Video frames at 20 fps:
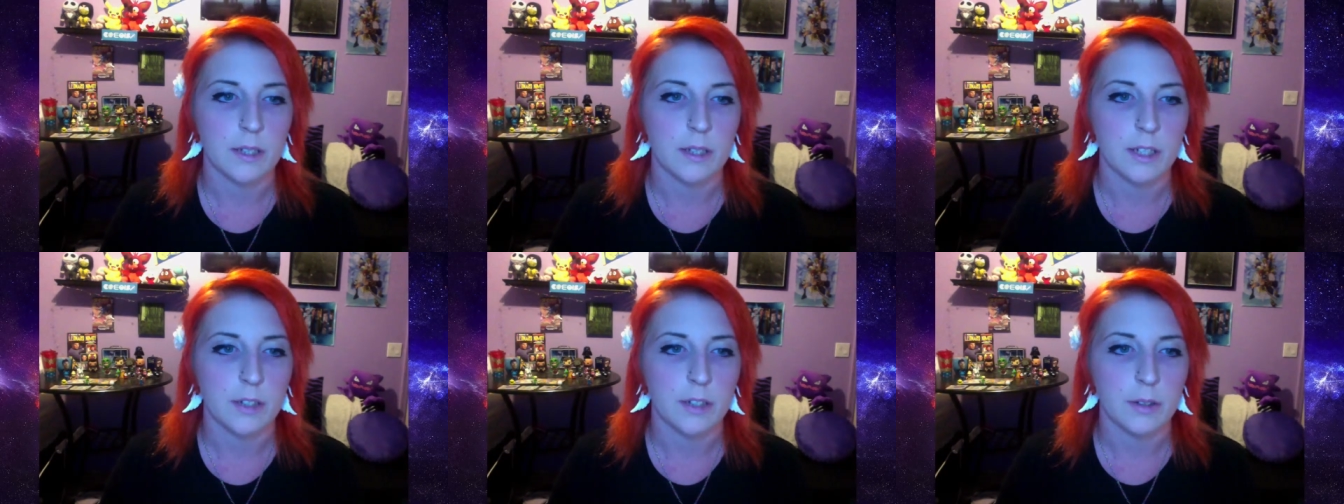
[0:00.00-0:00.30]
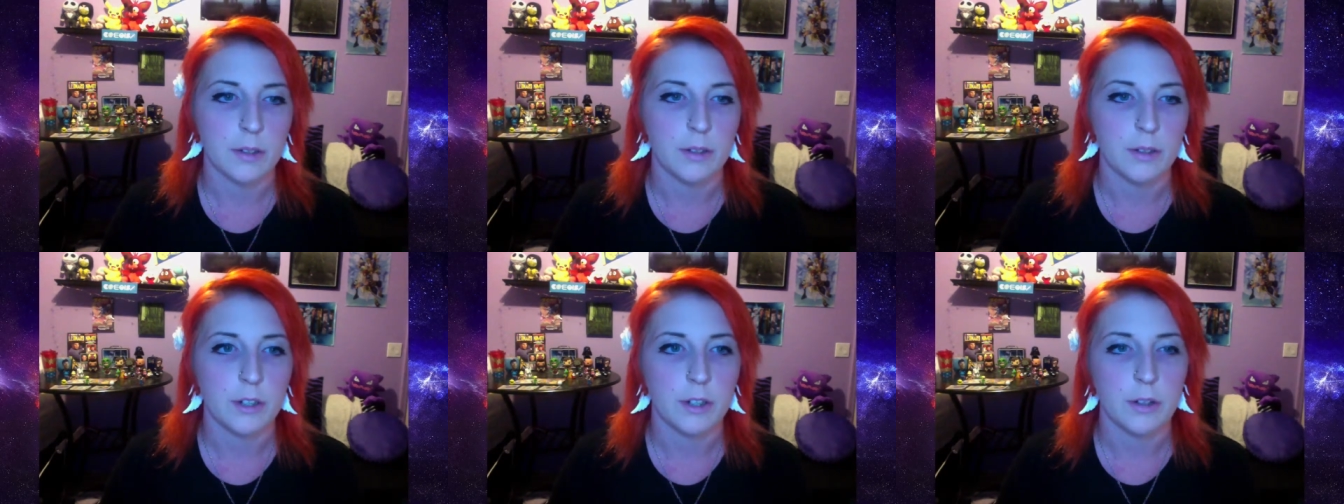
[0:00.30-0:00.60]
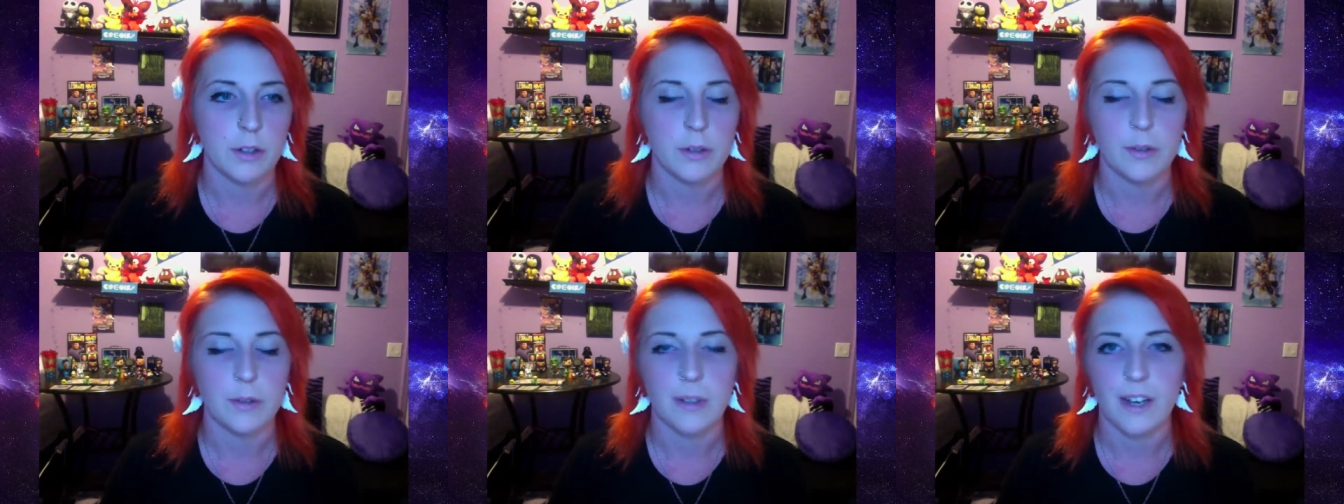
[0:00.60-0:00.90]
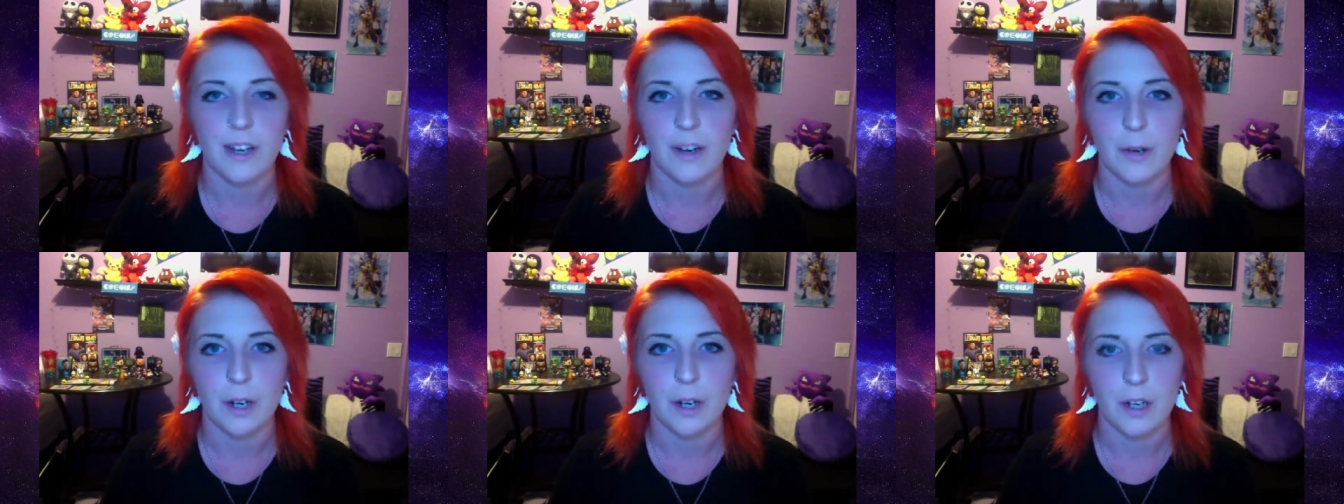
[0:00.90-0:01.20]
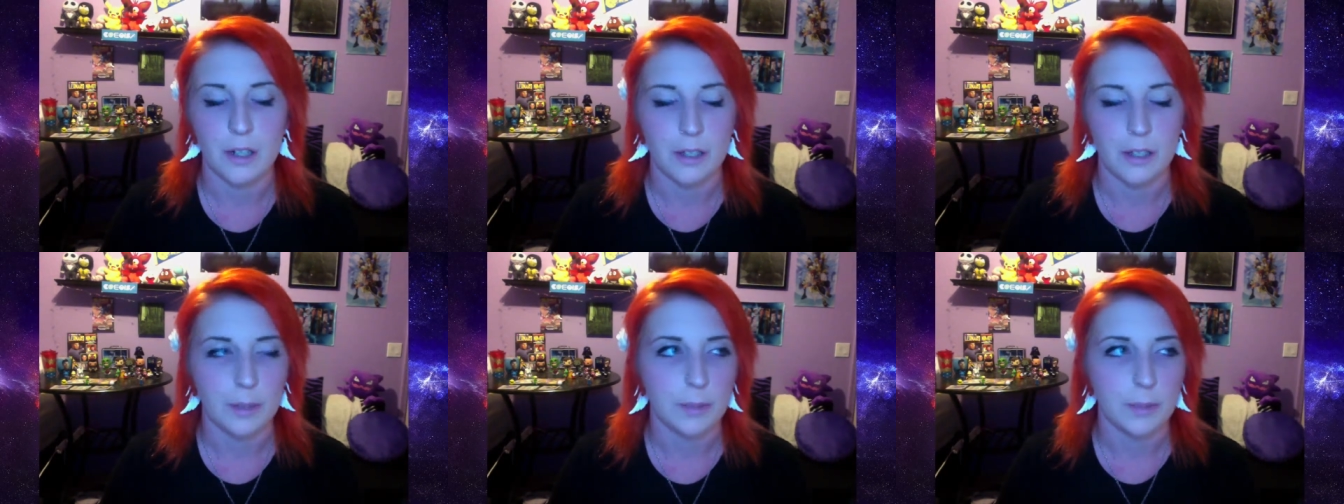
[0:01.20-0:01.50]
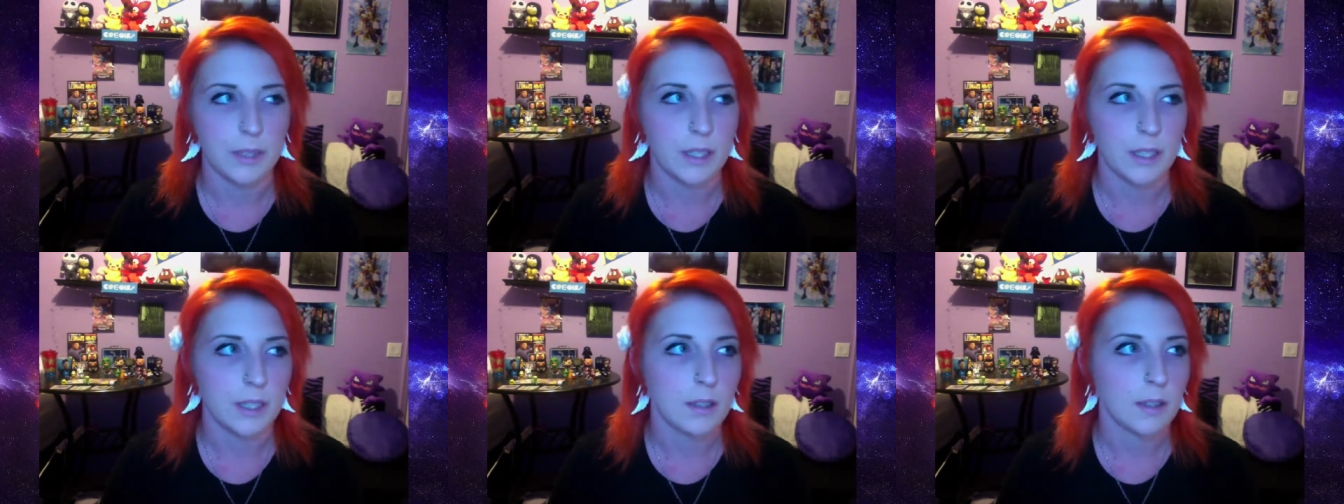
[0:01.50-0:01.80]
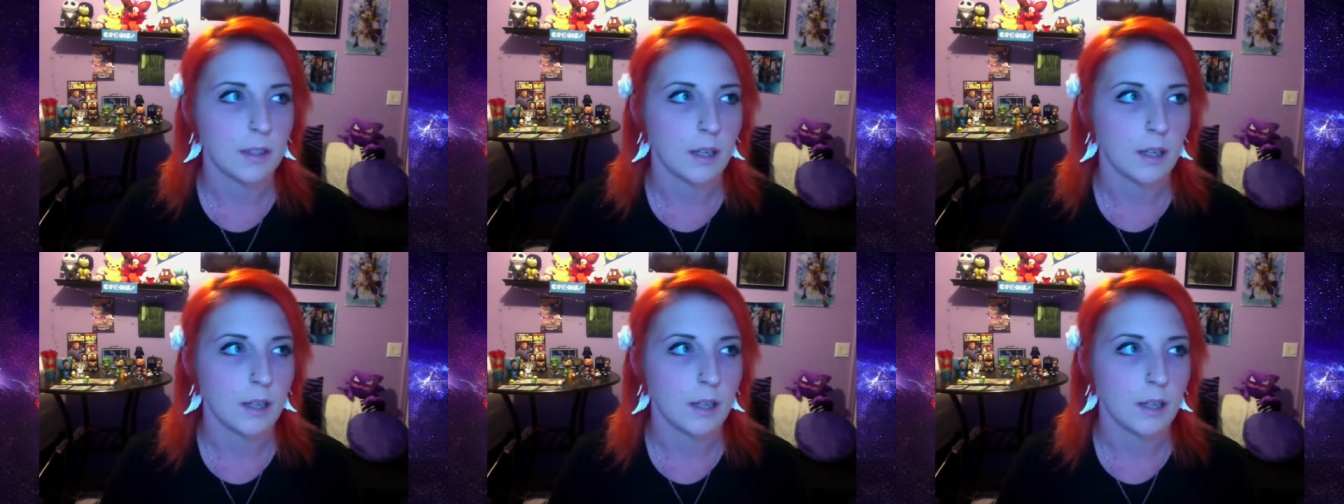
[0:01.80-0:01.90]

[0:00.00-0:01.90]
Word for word: you know, you know how hard it could be.